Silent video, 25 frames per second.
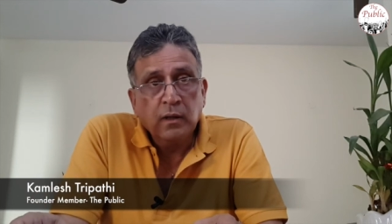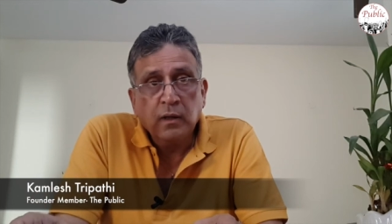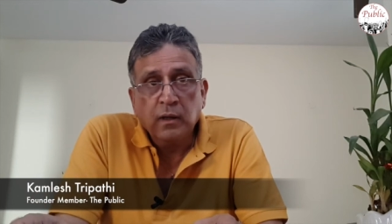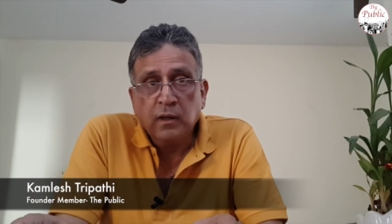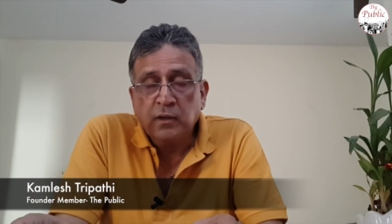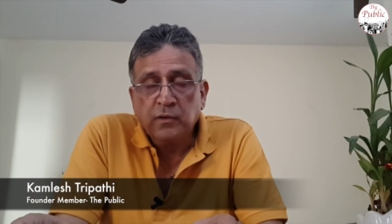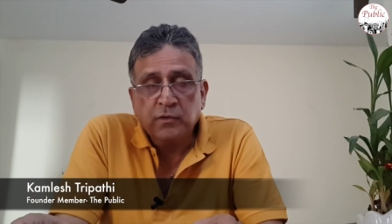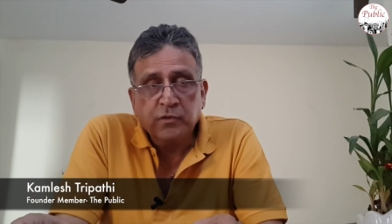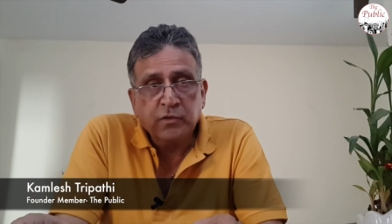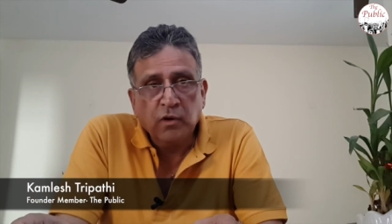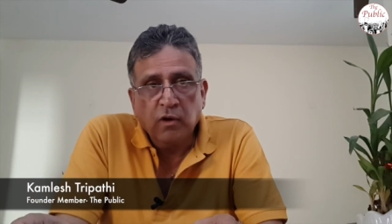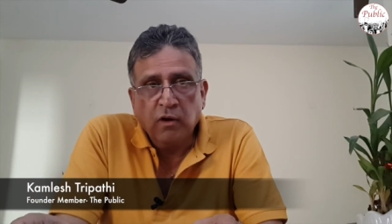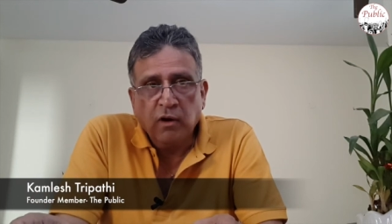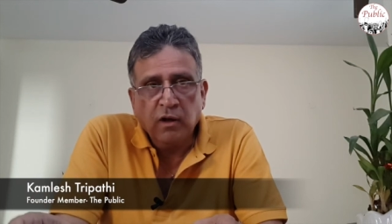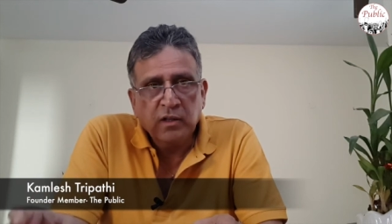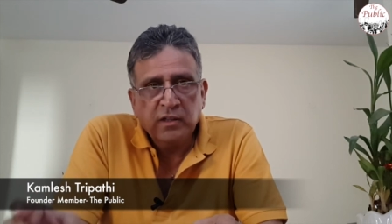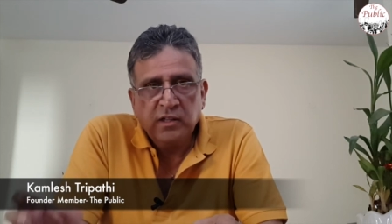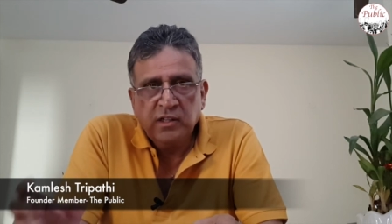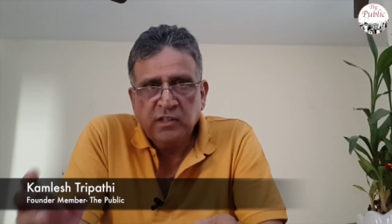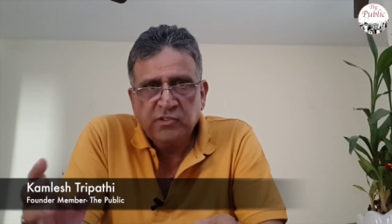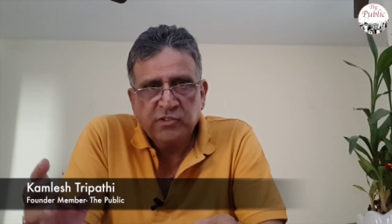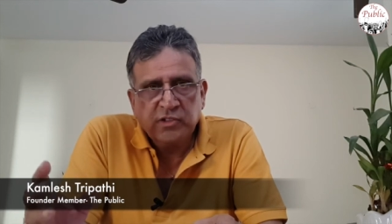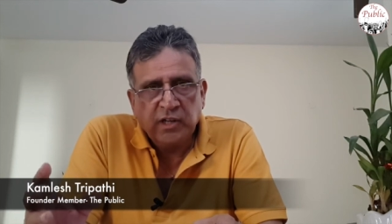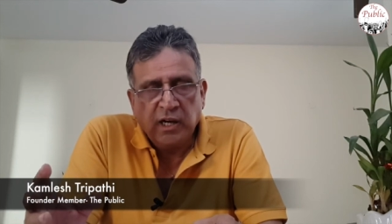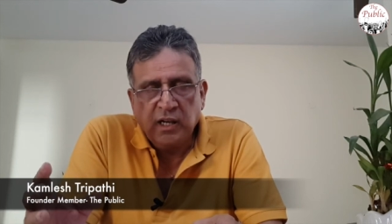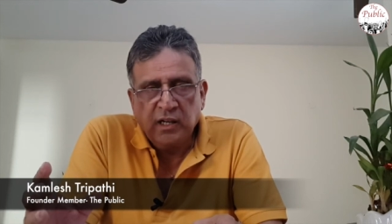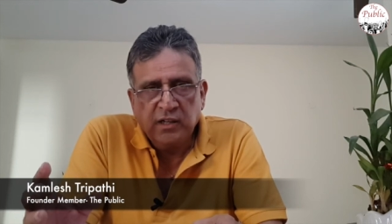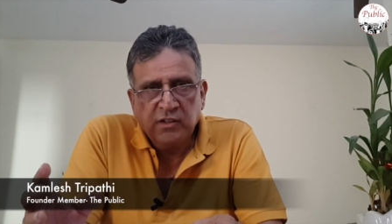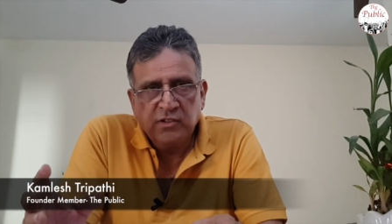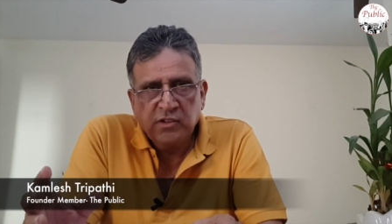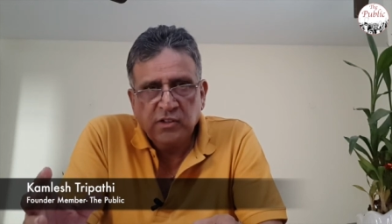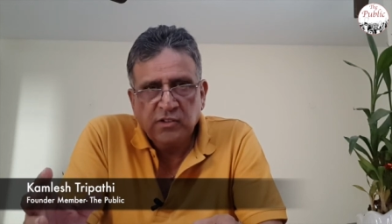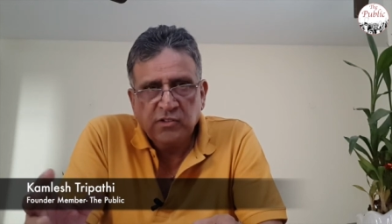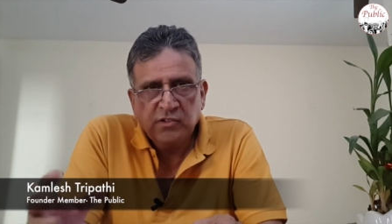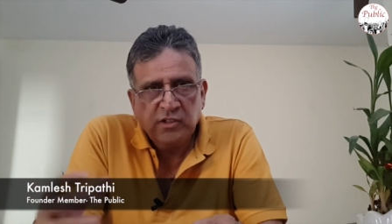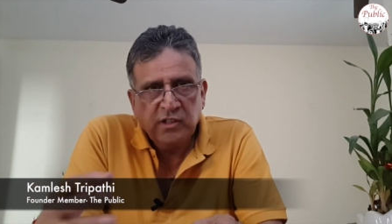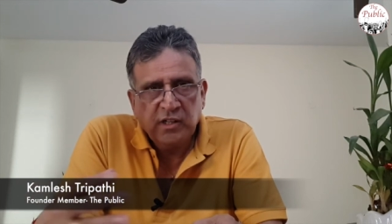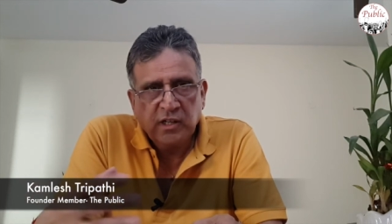Uh, so all these
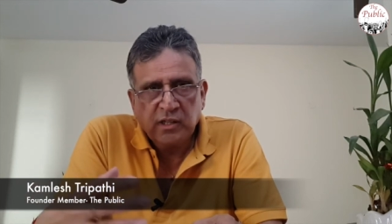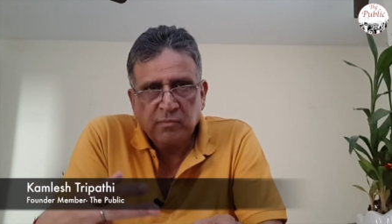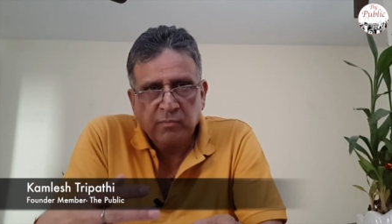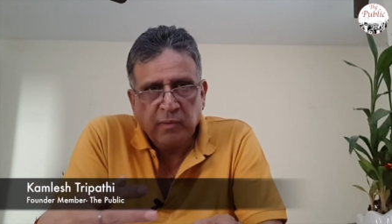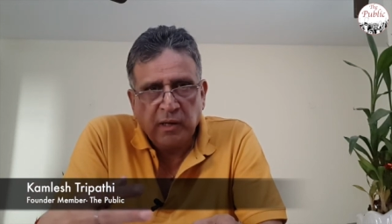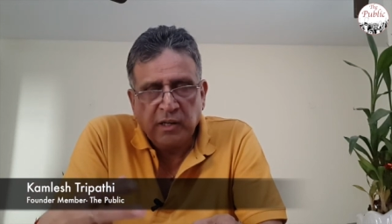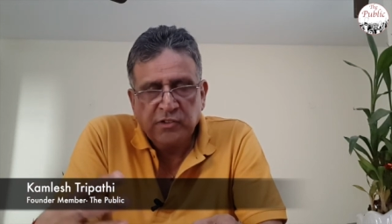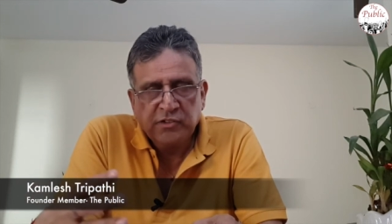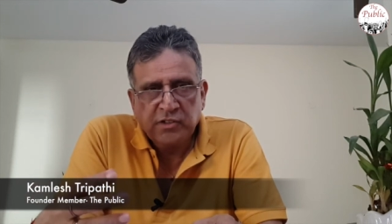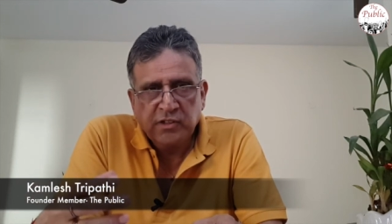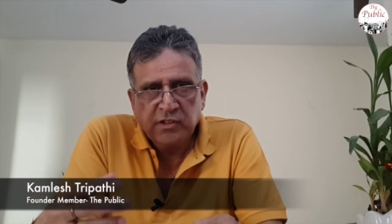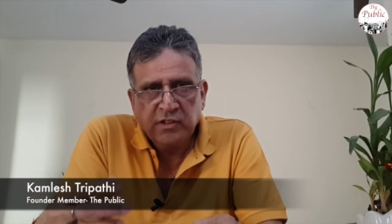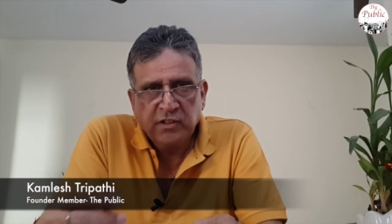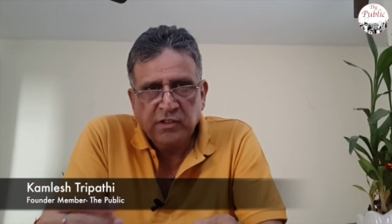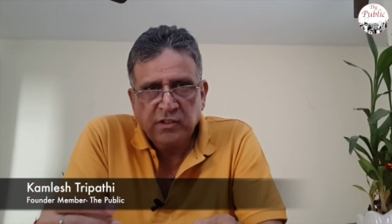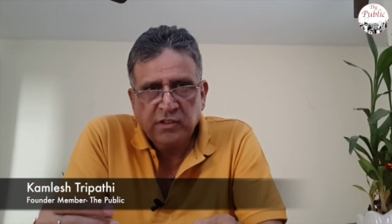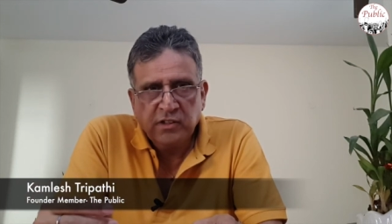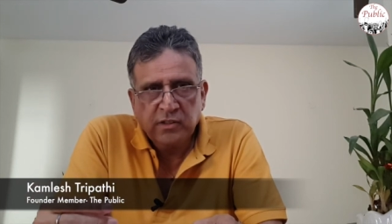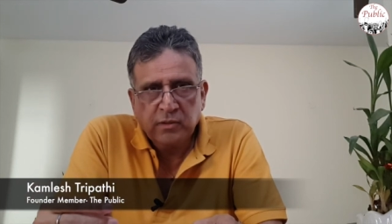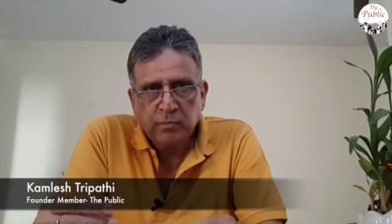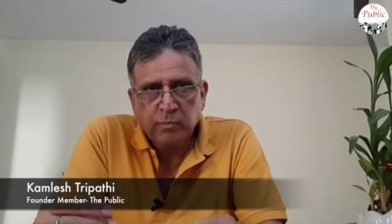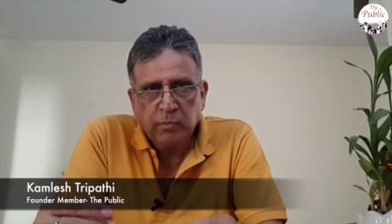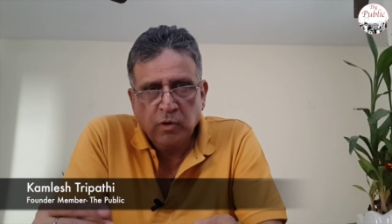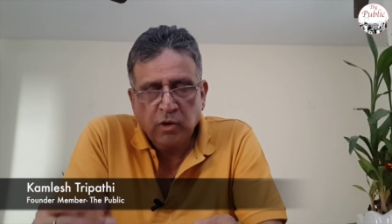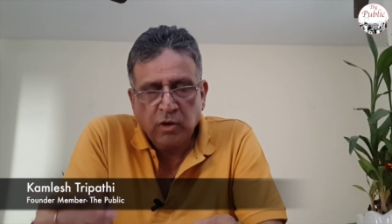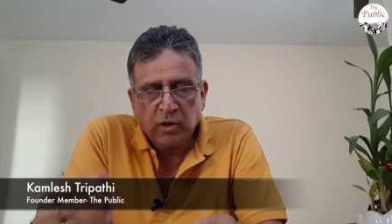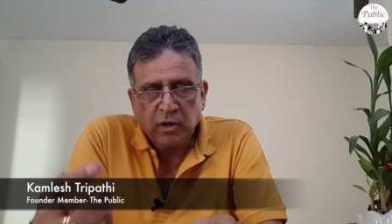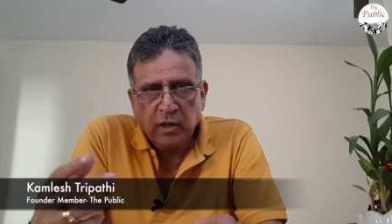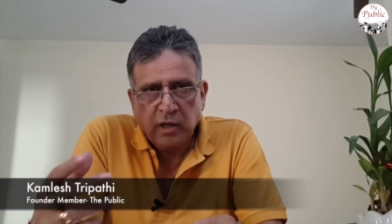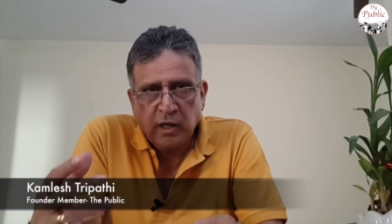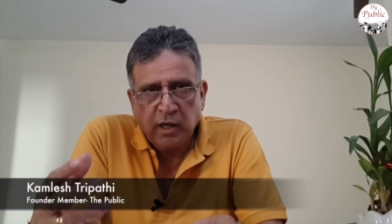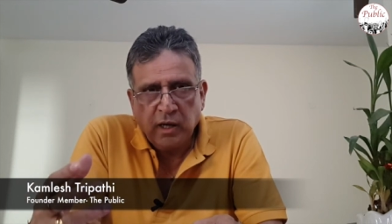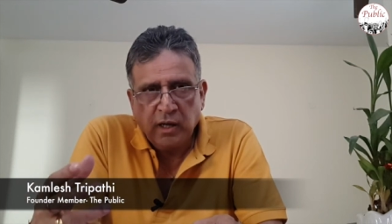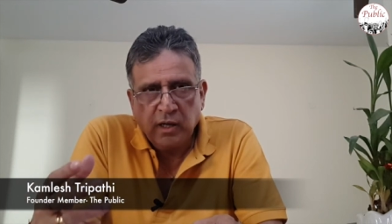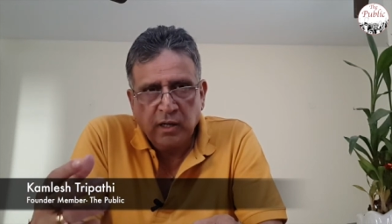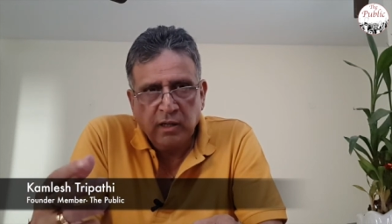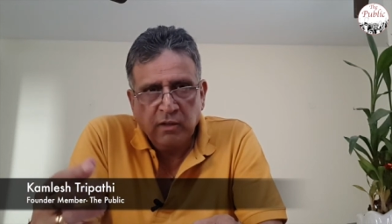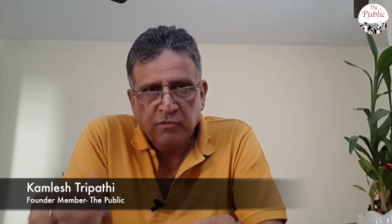challenges he has mentioned in this book
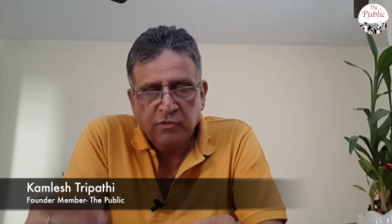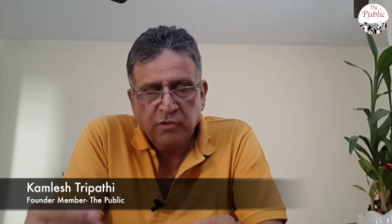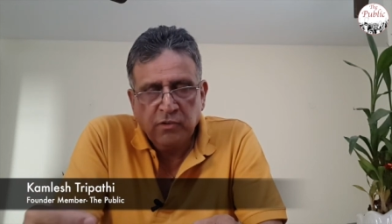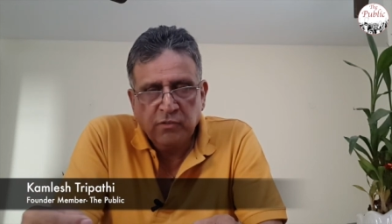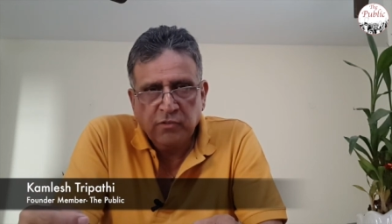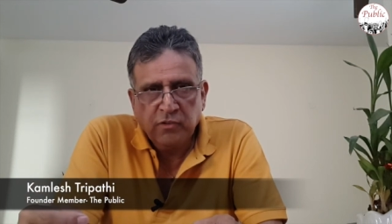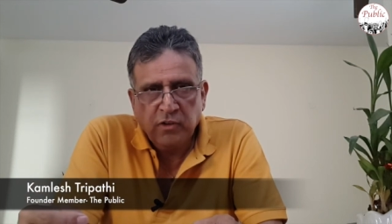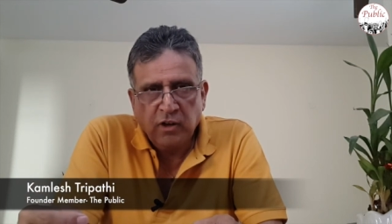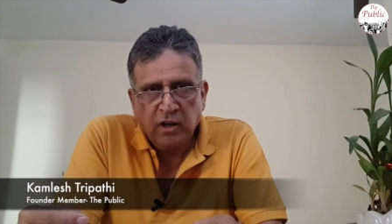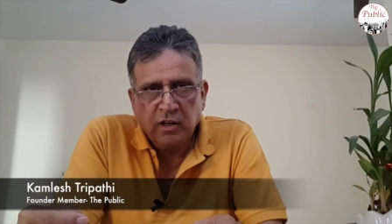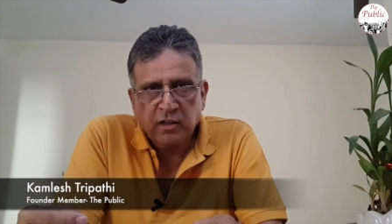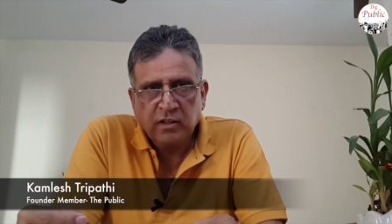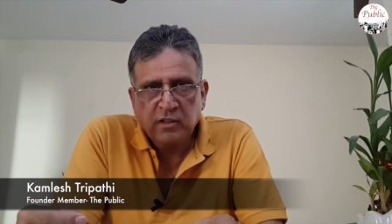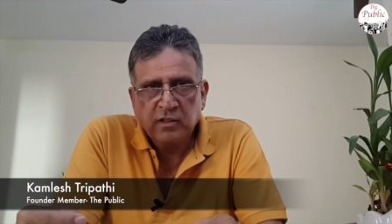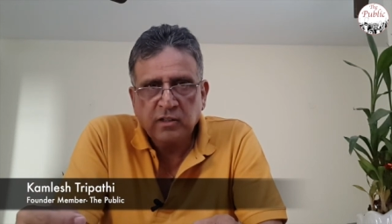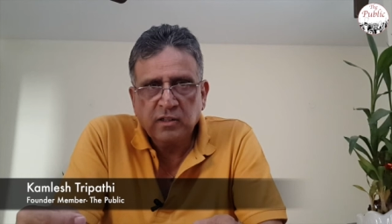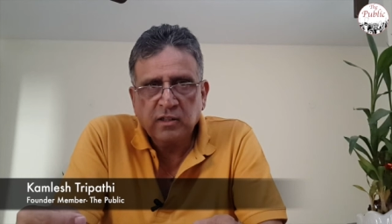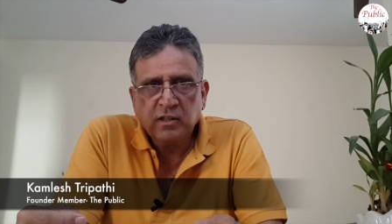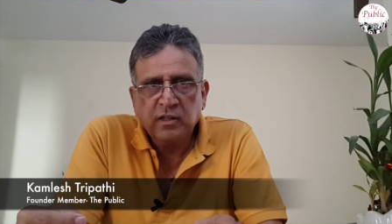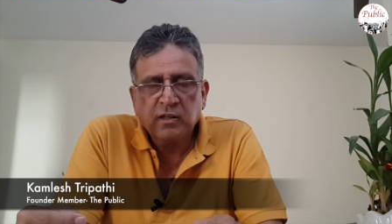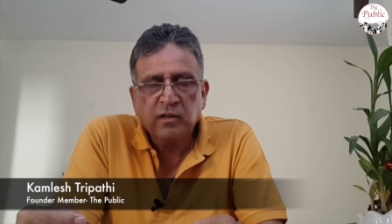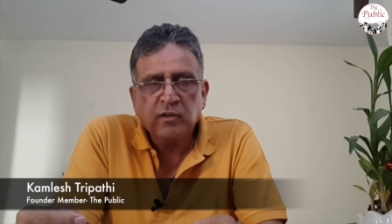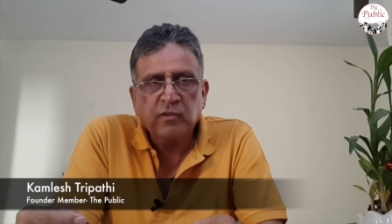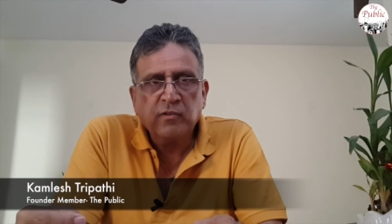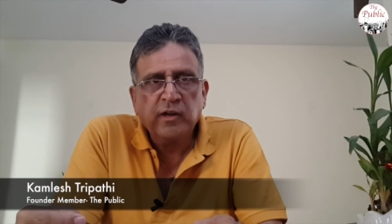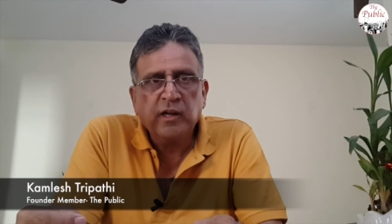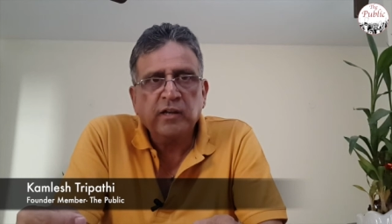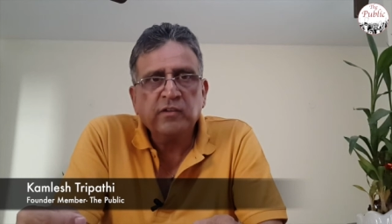and if you've not uh,